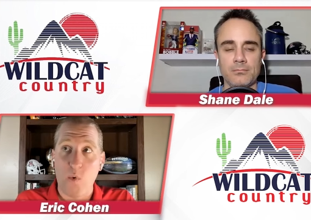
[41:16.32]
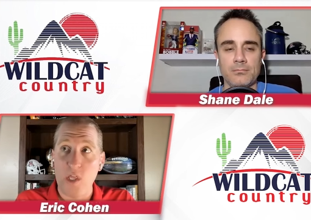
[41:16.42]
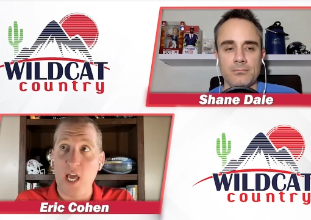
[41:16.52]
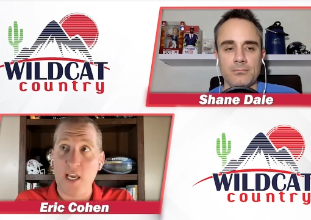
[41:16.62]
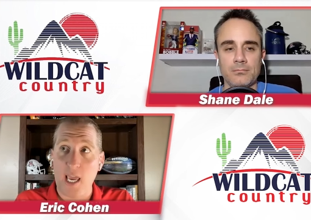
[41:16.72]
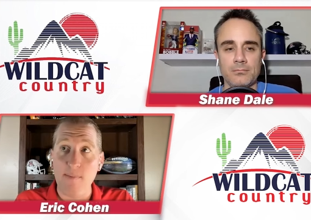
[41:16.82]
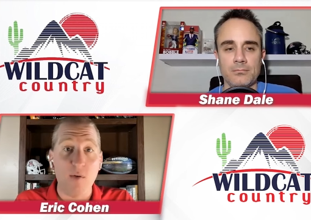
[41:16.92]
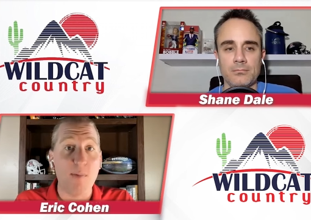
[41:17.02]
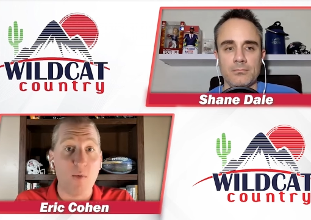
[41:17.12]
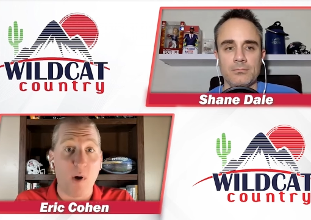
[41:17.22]
Speaker 1: win that game, they would
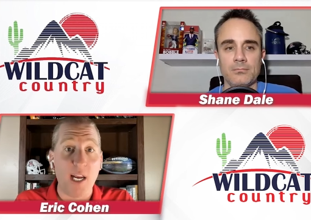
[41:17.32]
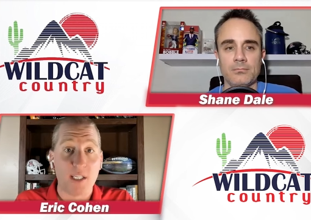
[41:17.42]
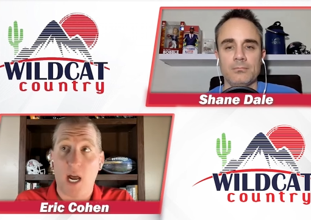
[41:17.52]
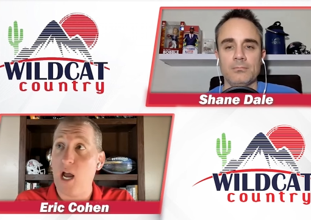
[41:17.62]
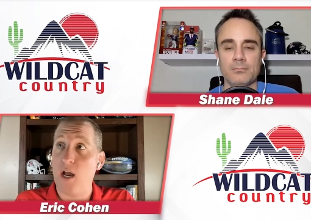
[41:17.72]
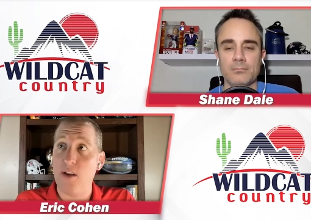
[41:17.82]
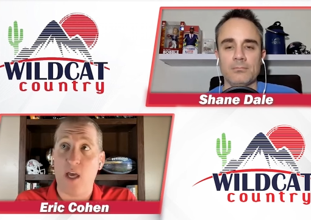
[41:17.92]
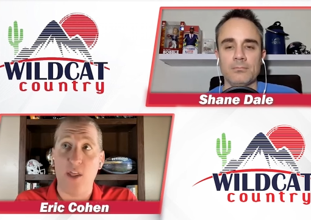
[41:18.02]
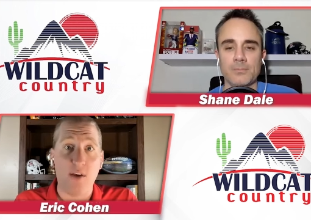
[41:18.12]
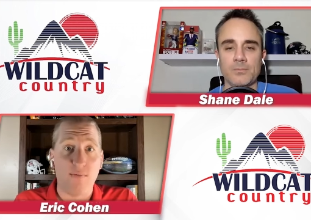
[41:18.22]
be ranked. I, I, I,
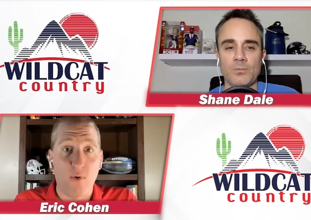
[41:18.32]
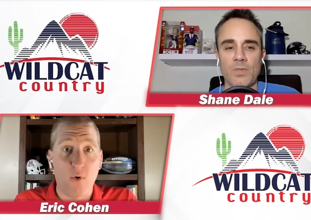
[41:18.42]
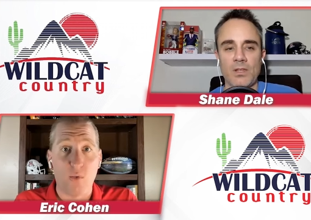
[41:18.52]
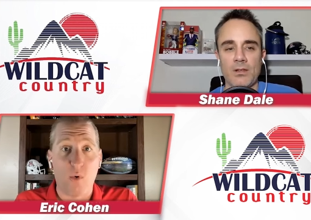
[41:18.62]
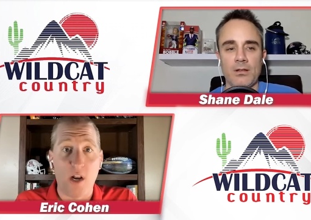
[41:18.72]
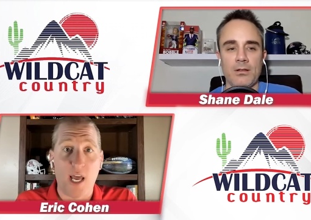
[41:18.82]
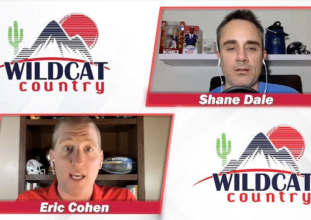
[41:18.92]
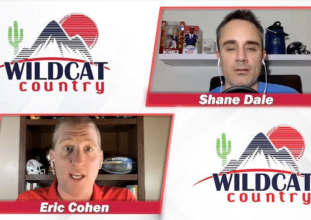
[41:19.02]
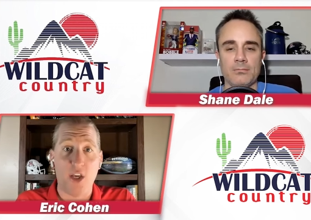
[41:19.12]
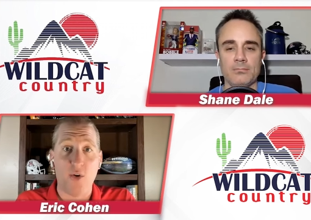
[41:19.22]
think four and one heading
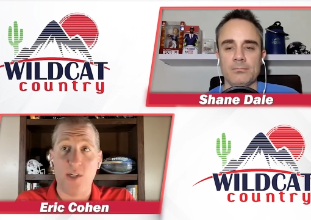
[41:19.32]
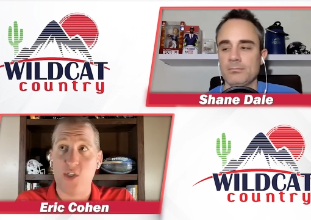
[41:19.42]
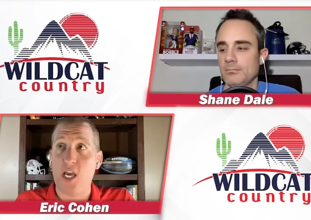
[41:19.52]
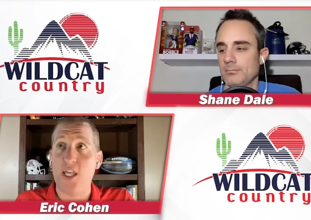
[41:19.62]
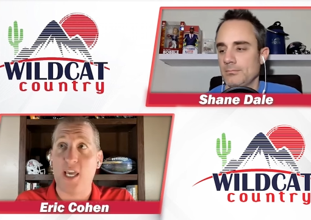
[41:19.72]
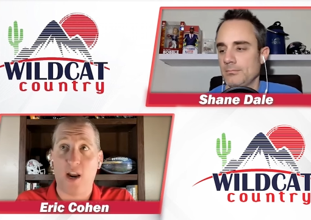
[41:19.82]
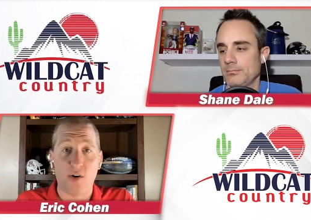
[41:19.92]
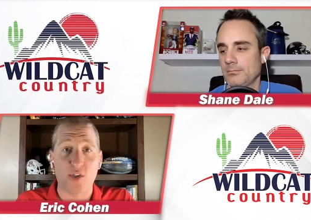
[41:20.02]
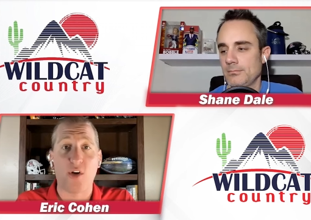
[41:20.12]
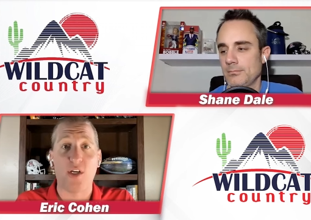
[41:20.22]
into USC. I think
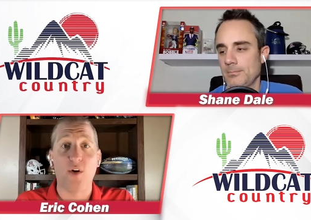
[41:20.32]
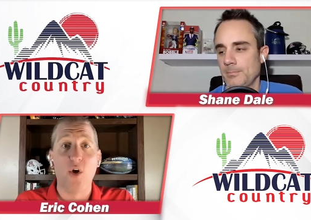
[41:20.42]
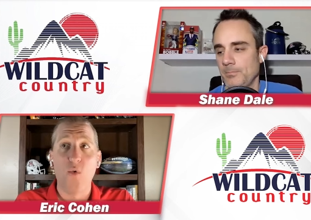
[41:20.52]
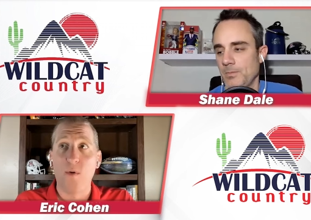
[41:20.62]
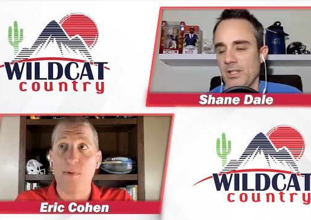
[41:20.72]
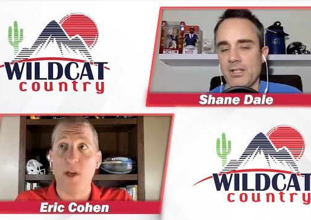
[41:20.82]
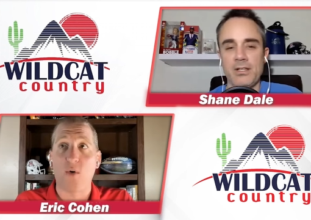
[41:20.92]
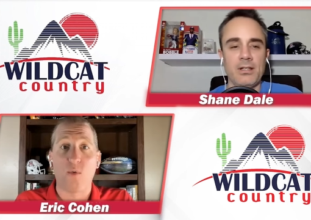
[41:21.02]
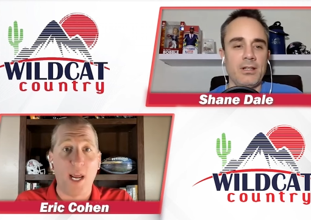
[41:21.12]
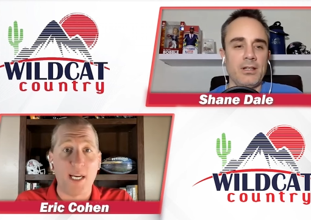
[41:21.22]
Arizona would be a
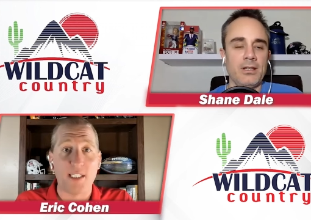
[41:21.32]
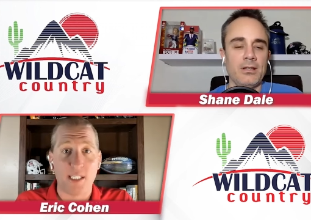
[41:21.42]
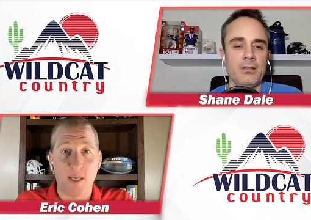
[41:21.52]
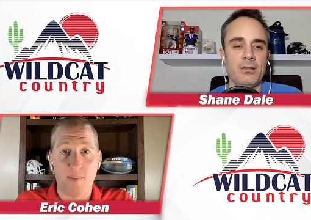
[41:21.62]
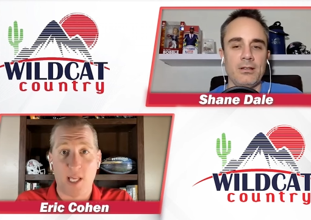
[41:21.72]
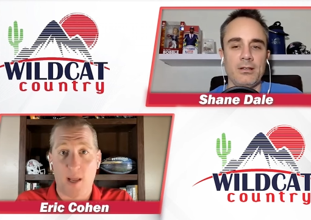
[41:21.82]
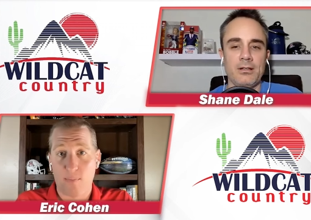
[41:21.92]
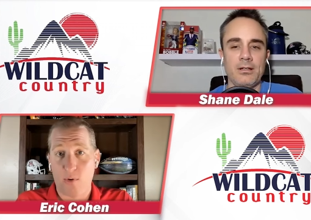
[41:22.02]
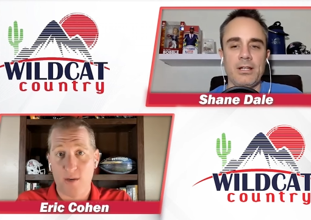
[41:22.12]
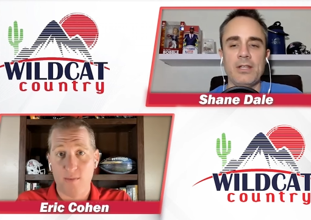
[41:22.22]
ranked team at that
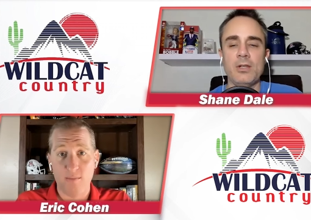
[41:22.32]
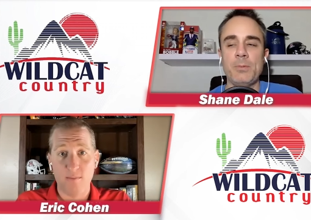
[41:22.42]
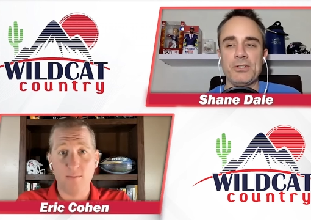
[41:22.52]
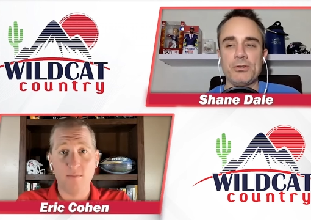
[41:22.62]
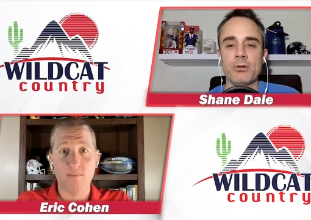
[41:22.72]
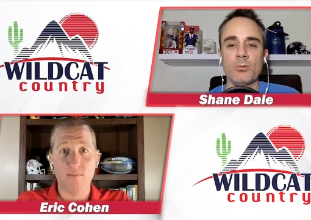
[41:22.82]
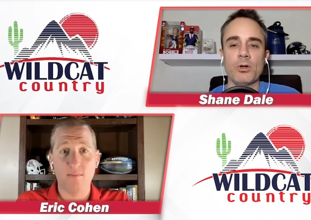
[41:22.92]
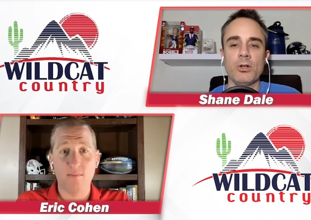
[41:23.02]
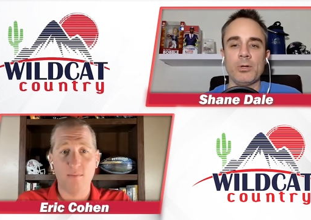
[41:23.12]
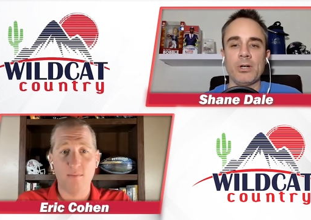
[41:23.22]
point.
Speaker 2: Can you picture a
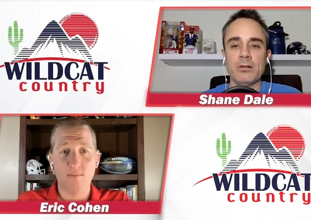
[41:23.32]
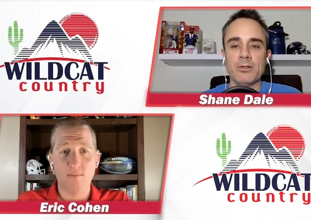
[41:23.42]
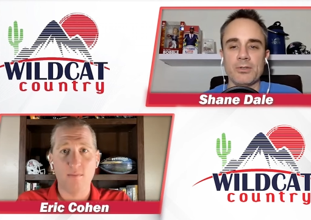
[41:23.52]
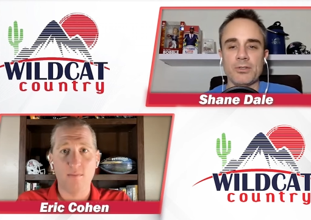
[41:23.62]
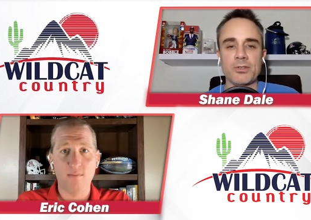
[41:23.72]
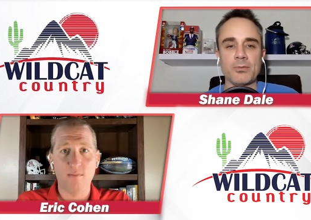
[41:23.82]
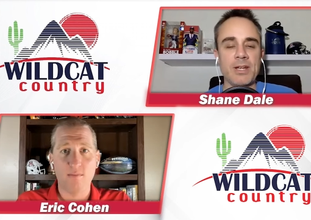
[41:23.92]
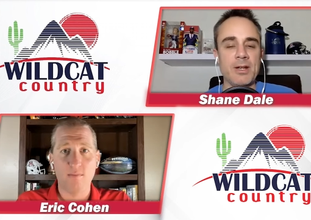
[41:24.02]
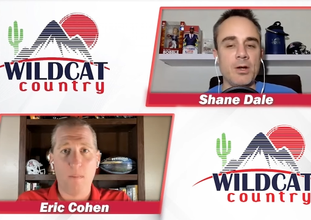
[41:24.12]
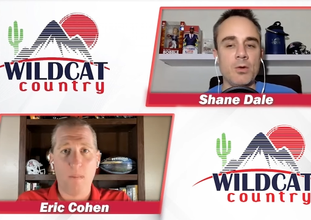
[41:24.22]
world where Arizona's three
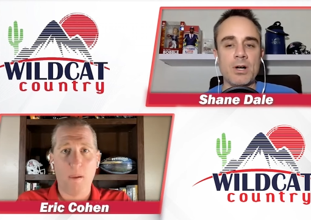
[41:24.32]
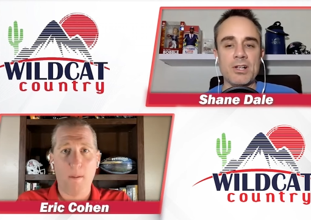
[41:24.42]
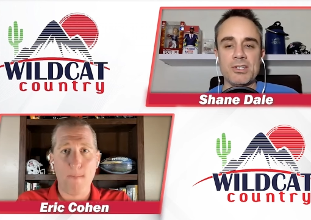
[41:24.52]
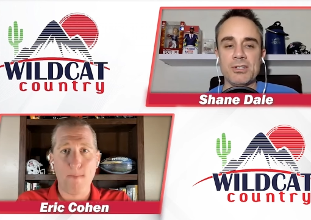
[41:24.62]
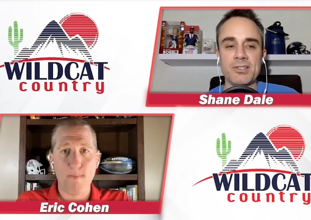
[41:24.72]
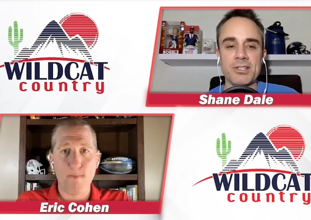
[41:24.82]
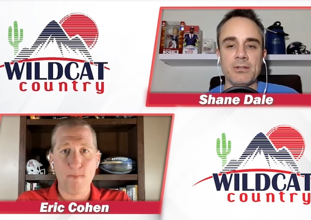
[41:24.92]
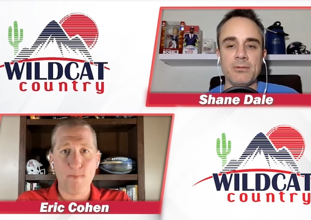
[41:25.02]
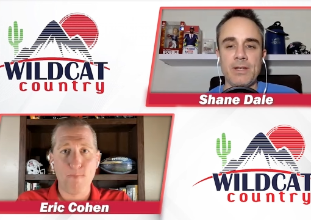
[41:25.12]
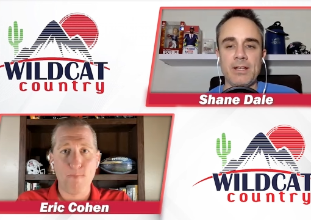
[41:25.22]
and zero, oh, Washington's
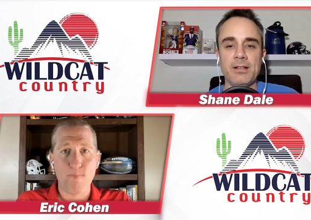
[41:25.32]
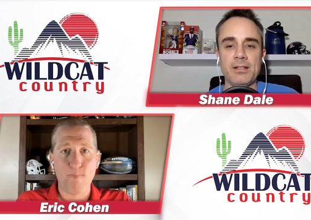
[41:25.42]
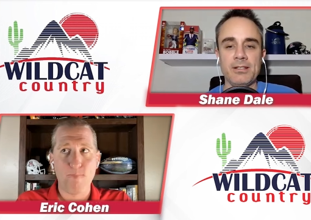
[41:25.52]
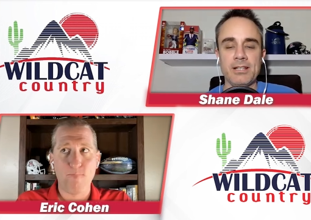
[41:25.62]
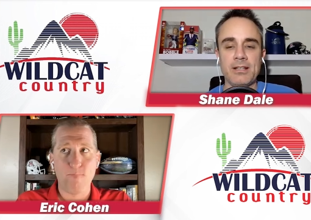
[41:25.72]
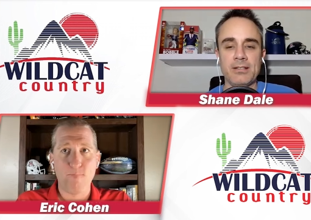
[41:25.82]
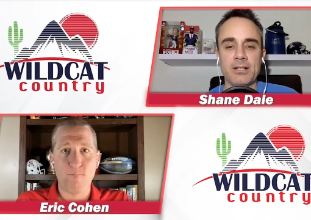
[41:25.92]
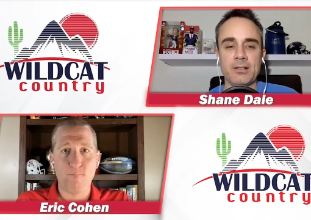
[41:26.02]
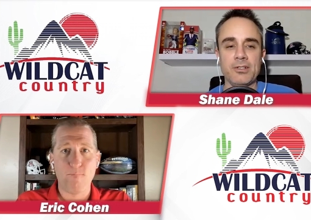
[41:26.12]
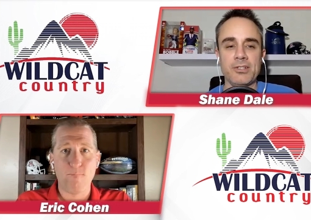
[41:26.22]
undefeated, and and
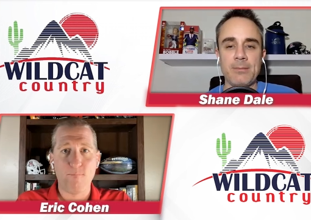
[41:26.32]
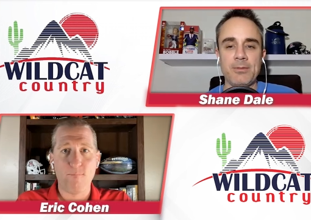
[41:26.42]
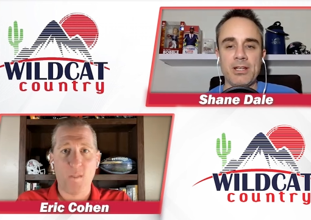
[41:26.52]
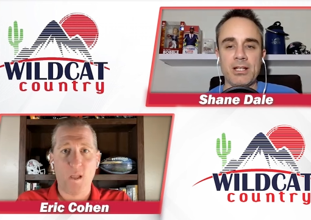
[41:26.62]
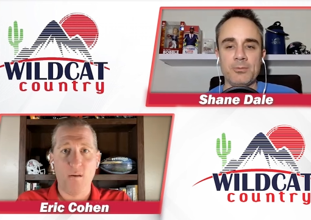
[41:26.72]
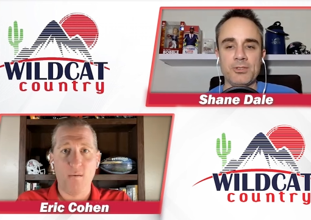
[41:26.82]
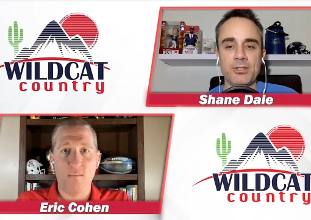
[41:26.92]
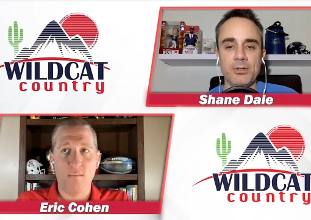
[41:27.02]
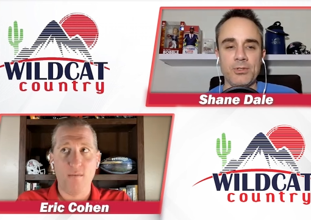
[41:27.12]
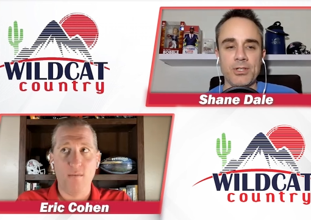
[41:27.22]
College Game Day comes to
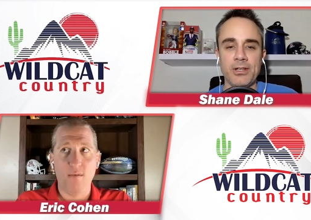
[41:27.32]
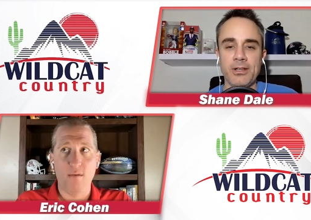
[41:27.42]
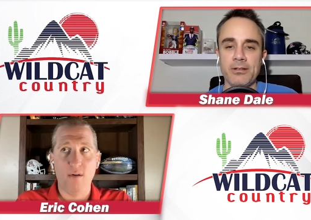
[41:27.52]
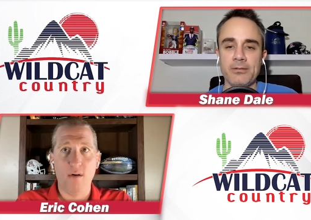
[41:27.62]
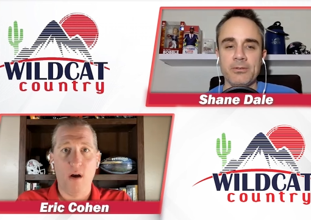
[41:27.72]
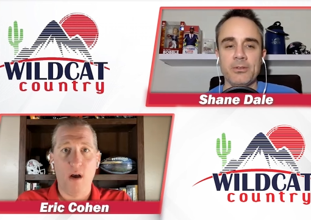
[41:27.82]
Tucson again?